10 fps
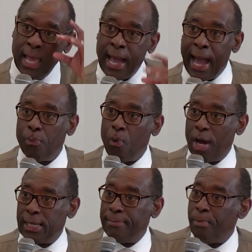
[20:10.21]
I
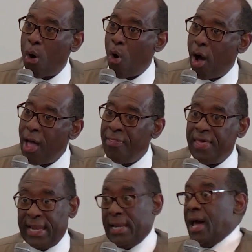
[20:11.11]
want him more
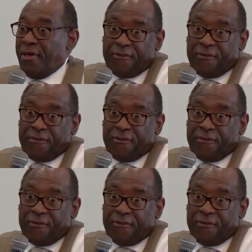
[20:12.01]
than another